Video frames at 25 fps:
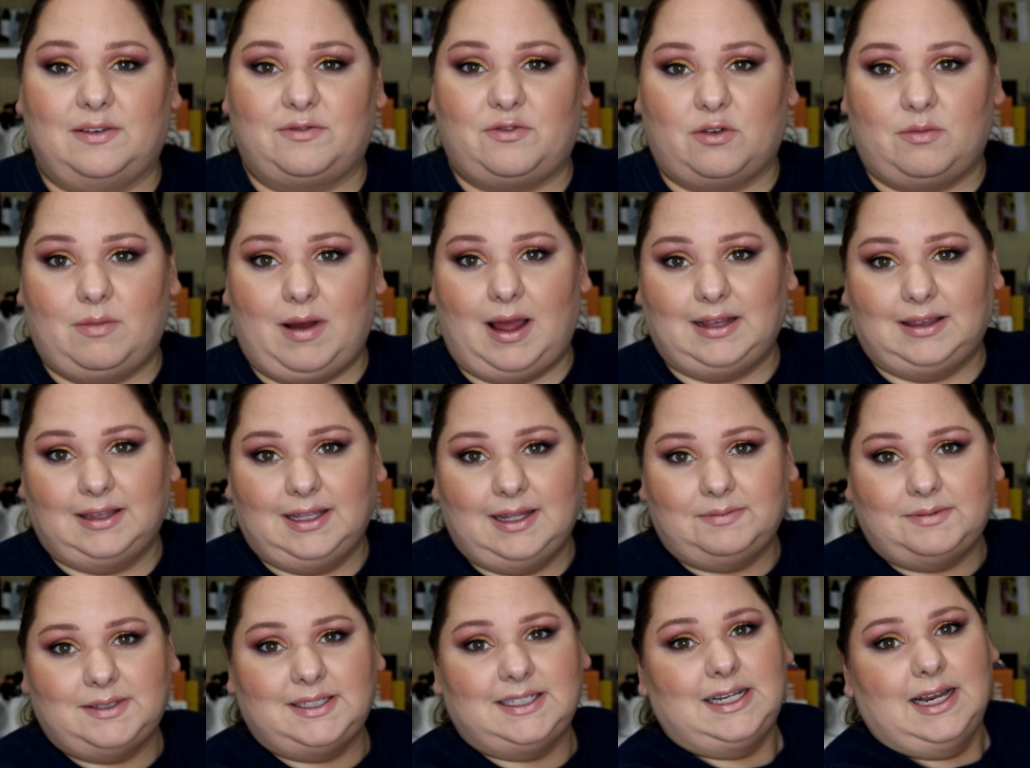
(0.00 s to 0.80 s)
for my
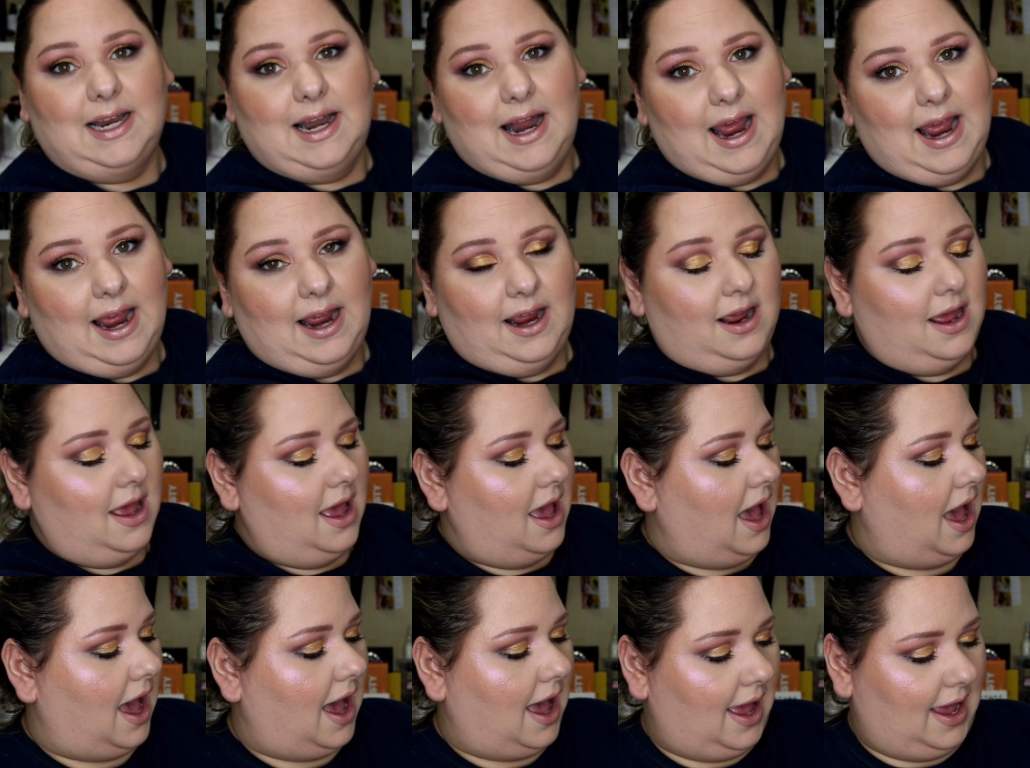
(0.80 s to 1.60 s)
lips today,
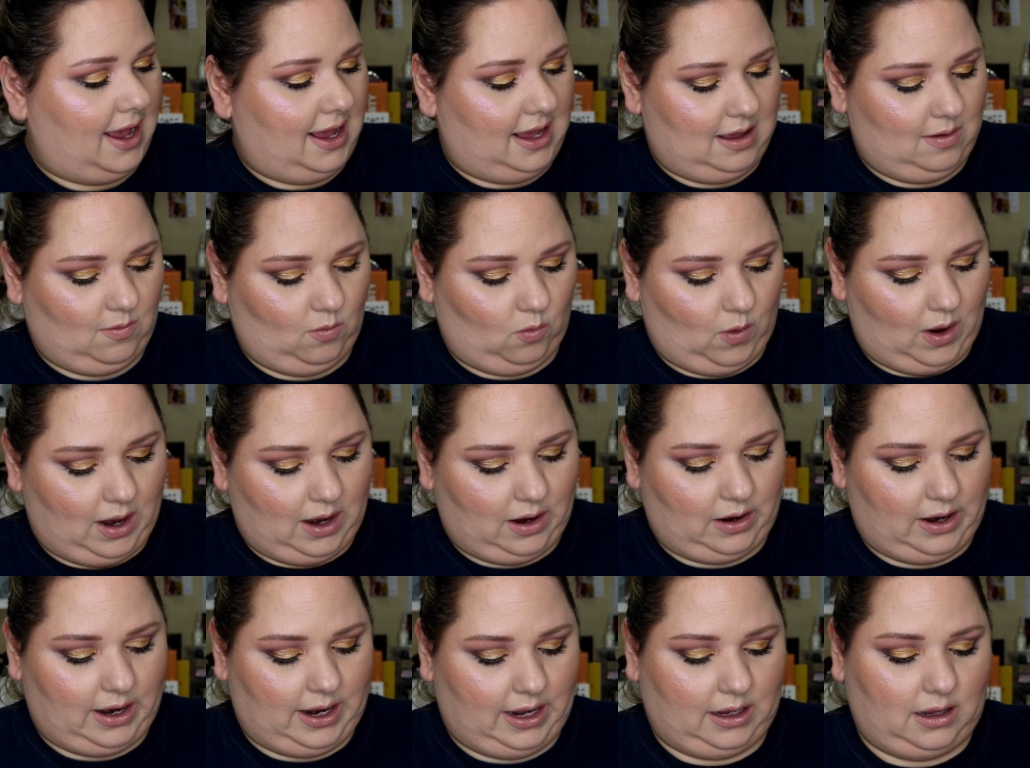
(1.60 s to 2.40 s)
I am
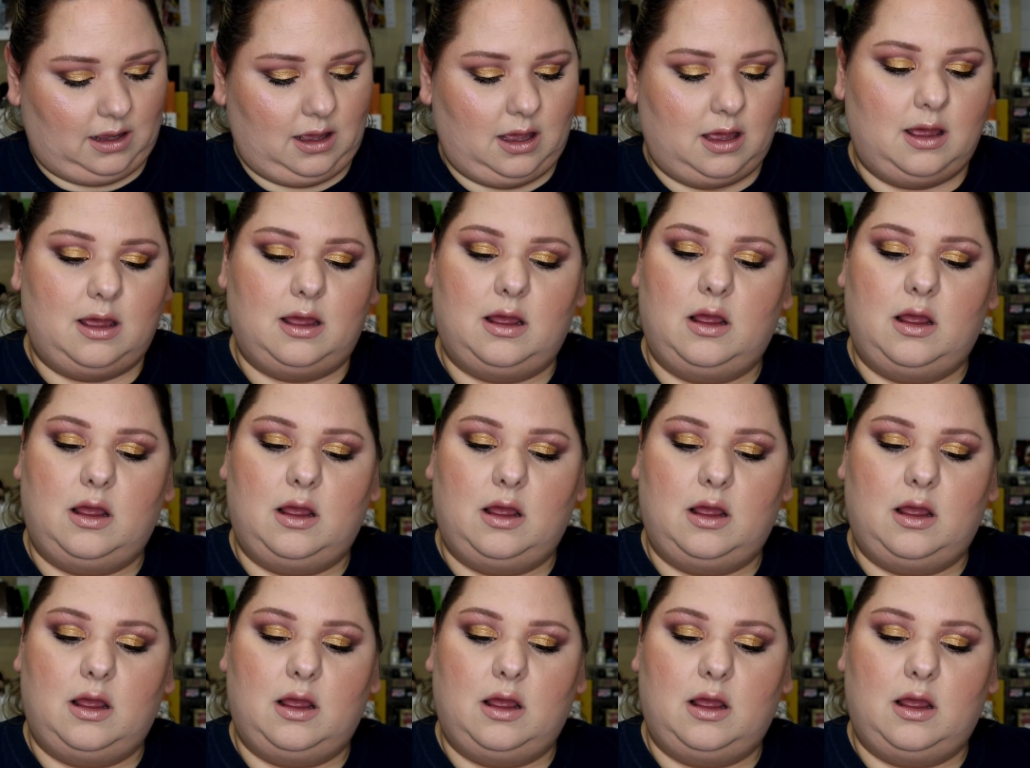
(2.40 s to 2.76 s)
wearing,